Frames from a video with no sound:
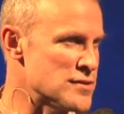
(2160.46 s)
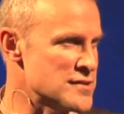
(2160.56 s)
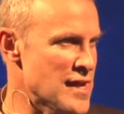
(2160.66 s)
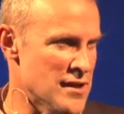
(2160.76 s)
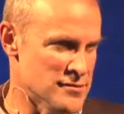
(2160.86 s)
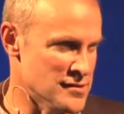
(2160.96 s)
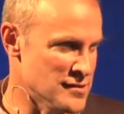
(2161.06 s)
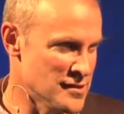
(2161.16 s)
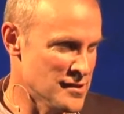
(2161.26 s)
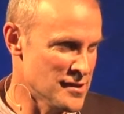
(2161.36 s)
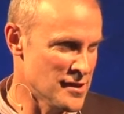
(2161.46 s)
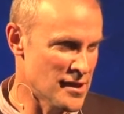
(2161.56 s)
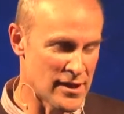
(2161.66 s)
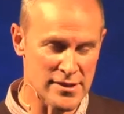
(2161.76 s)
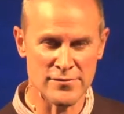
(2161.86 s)
the sound.
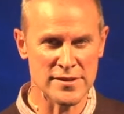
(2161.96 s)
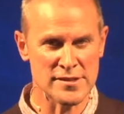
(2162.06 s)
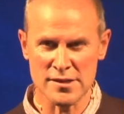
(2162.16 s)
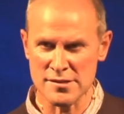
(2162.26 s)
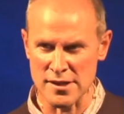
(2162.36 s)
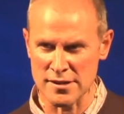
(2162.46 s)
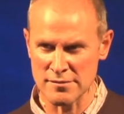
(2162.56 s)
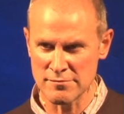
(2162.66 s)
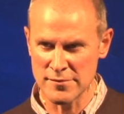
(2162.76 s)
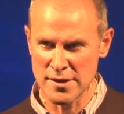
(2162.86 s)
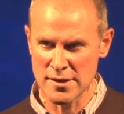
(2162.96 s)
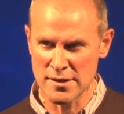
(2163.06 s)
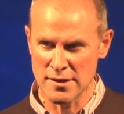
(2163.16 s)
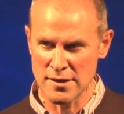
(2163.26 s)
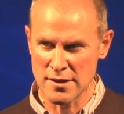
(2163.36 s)
And that's fantastic.
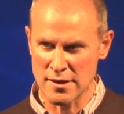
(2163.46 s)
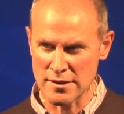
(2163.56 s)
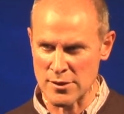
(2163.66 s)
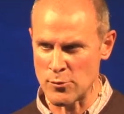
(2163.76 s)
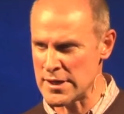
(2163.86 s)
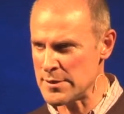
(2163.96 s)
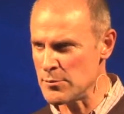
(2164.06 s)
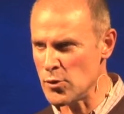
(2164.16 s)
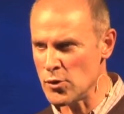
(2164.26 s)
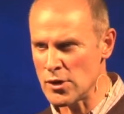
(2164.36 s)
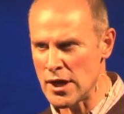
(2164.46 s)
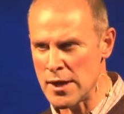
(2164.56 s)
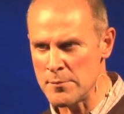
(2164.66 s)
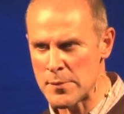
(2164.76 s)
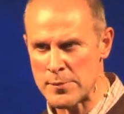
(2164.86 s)
I think we need more
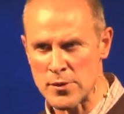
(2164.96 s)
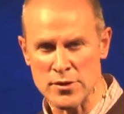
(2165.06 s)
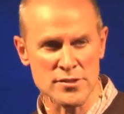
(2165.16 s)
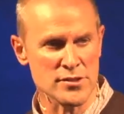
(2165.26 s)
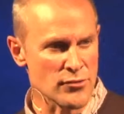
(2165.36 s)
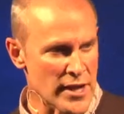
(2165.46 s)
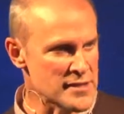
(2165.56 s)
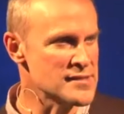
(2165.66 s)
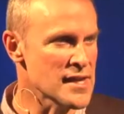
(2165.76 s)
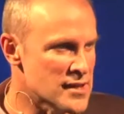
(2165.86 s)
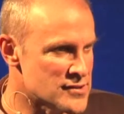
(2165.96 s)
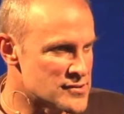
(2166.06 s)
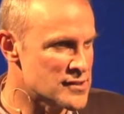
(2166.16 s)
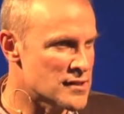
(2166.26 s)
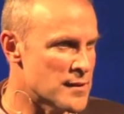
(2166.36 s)
people who are just great
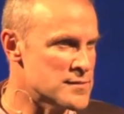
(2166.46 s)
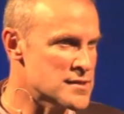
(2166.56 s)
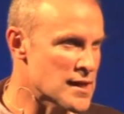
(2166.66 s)
singers to